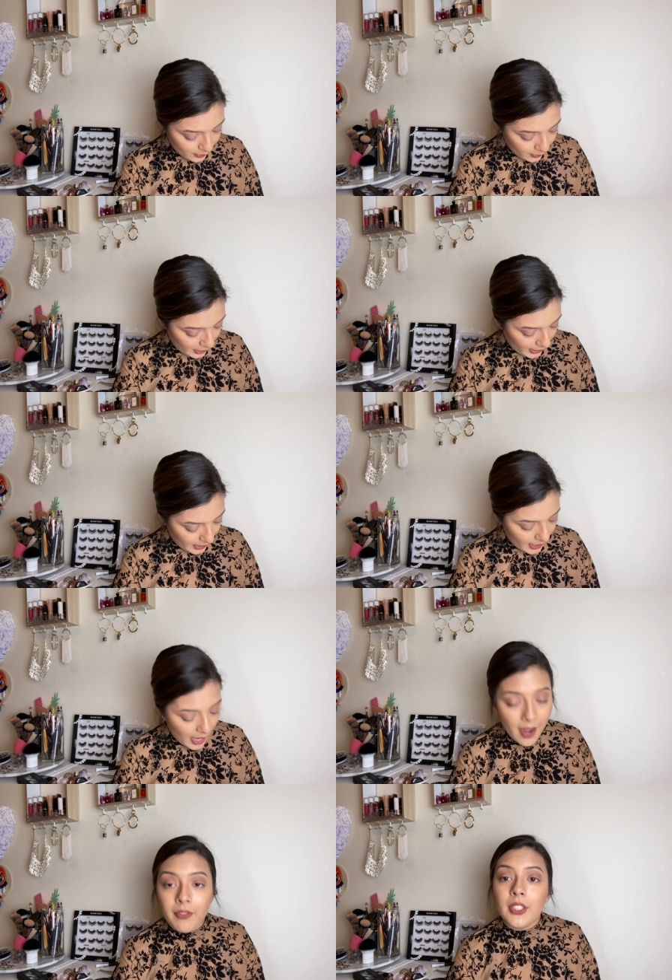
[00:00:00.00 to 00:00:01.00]
Okay,
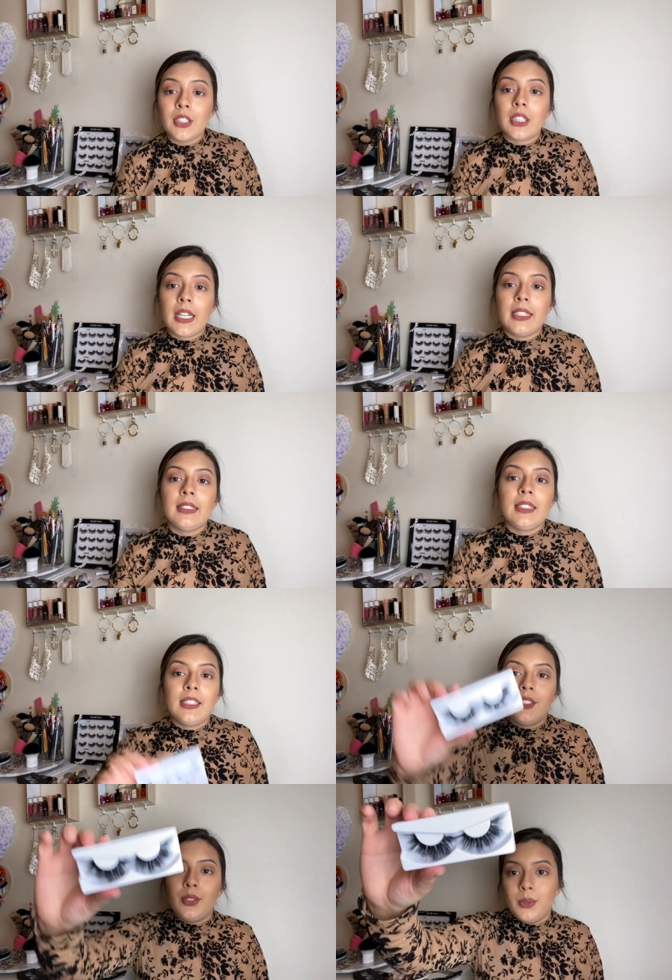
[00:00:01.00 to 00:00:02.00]
at first glance,
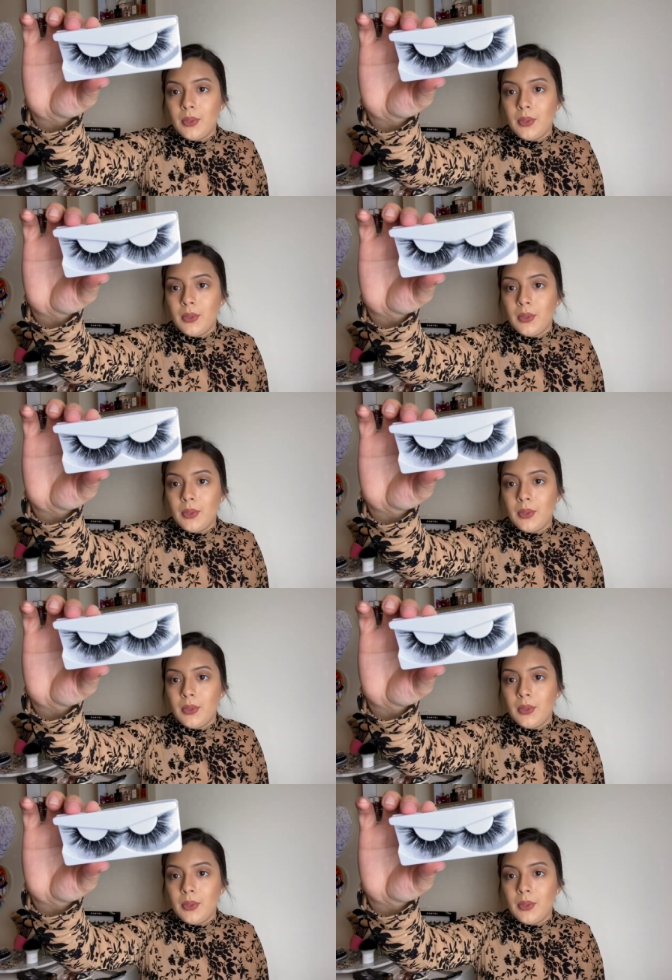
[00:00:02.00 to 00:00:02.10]
these do